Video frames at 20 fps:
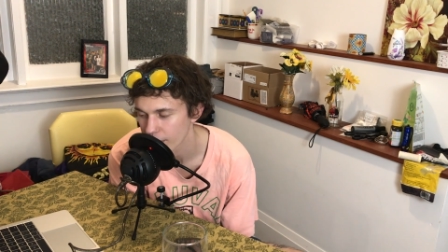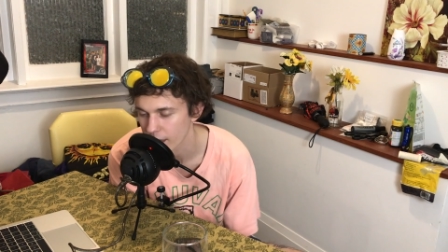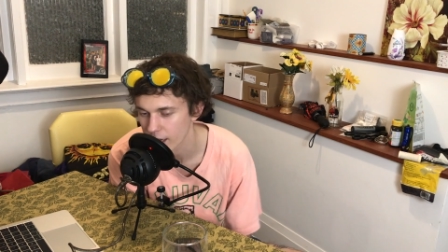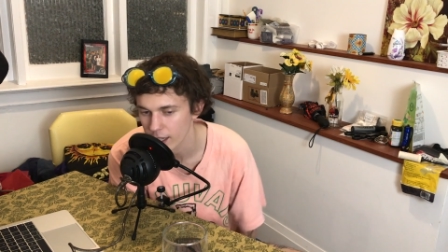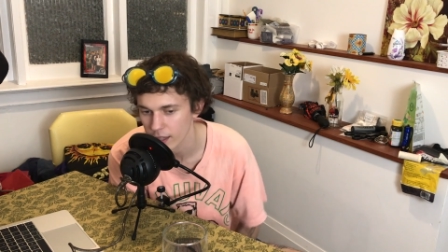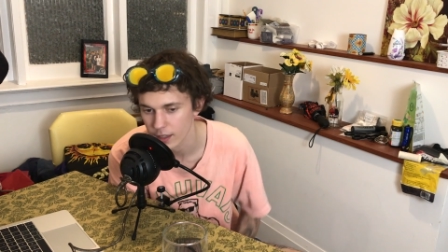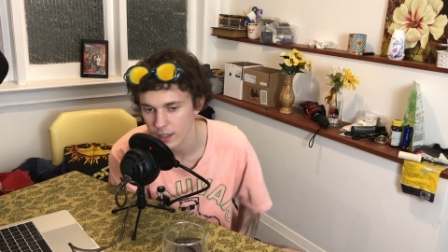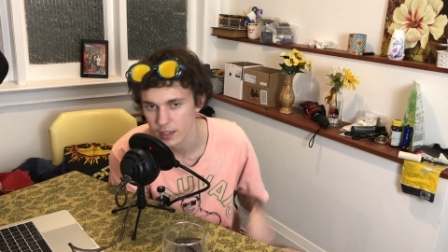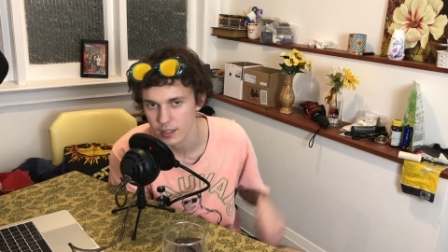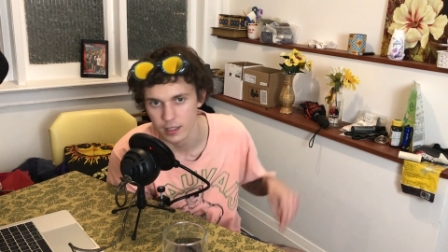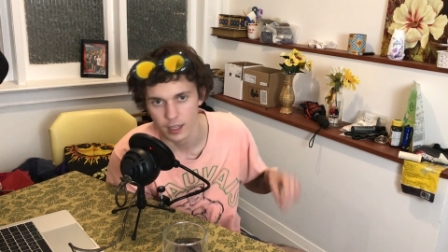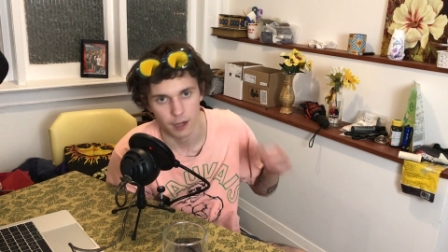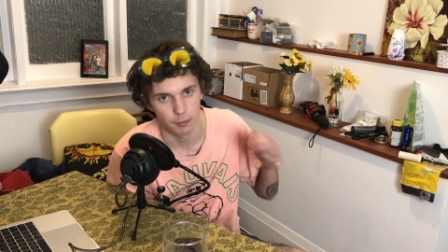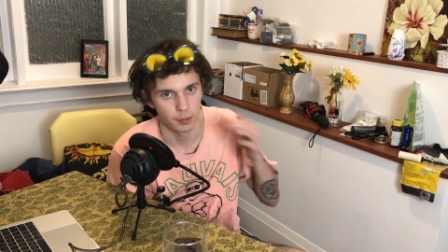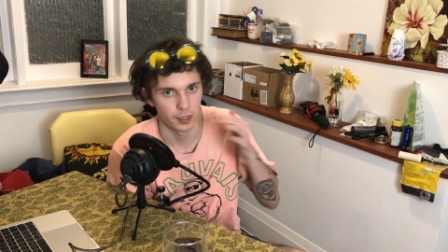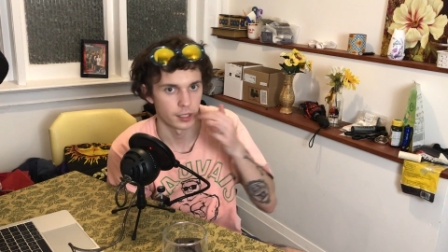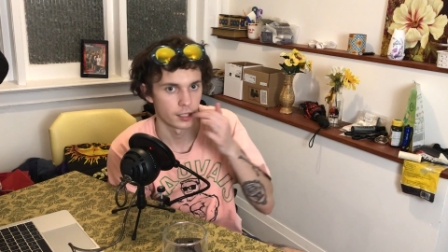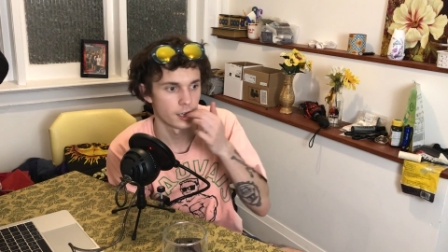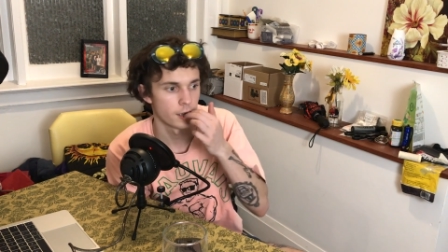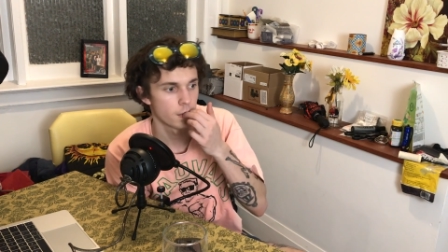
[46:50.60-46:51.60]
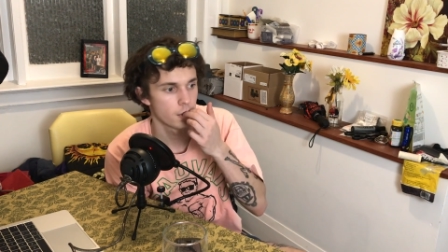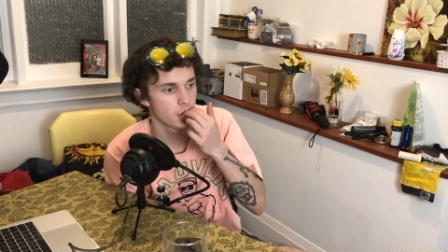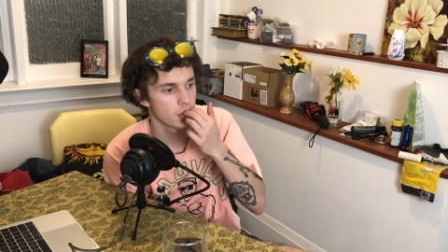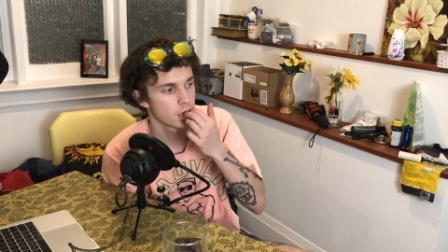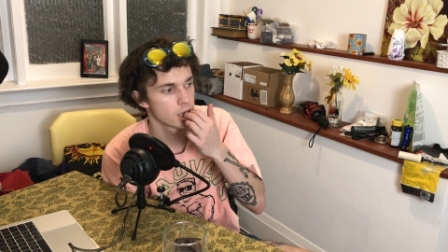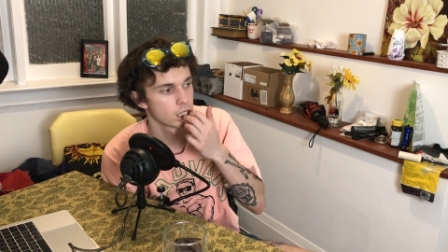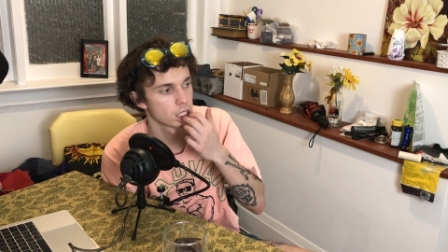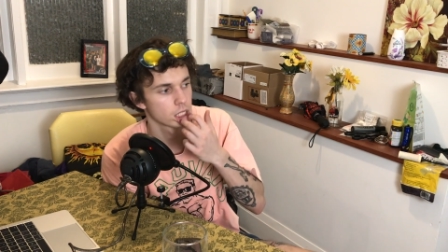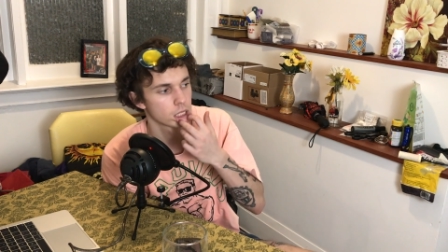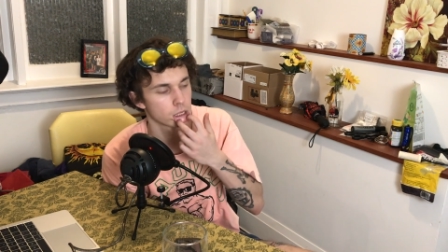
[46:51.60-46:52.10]
get it in the inside and mail it.
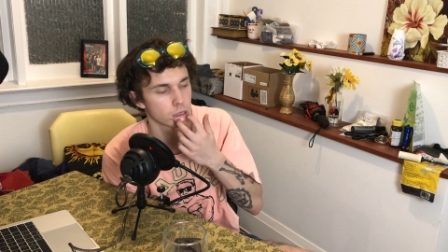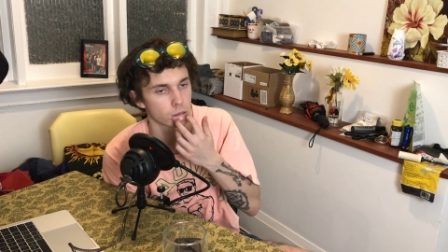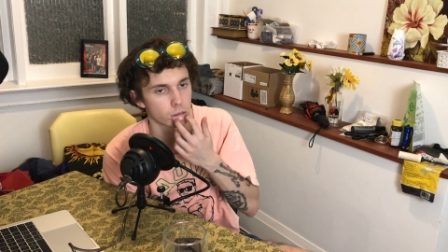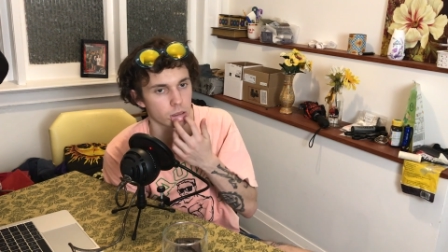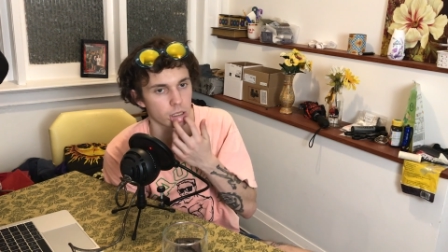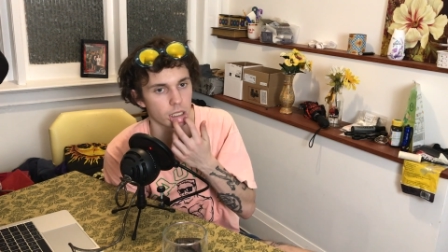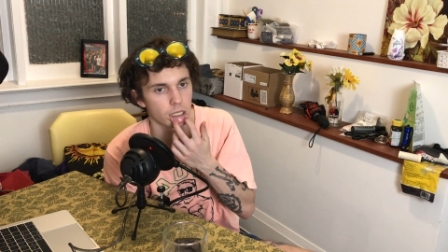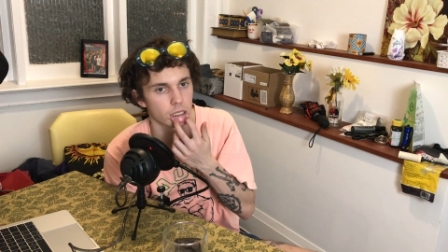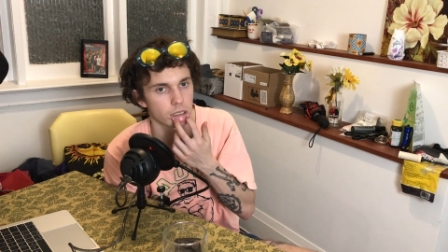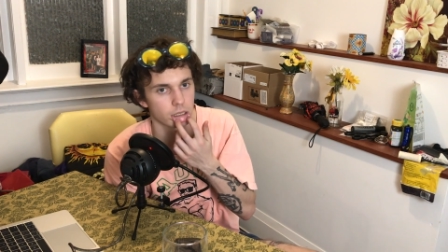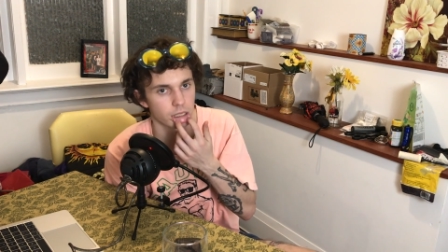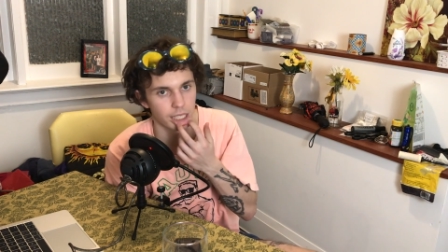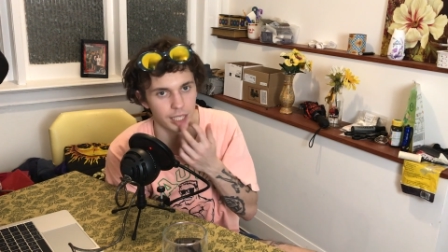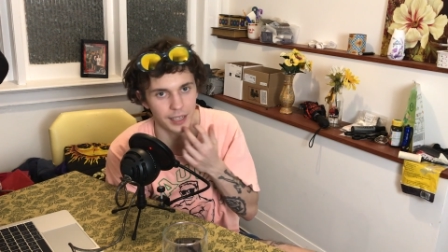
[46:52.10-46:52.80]
Wow.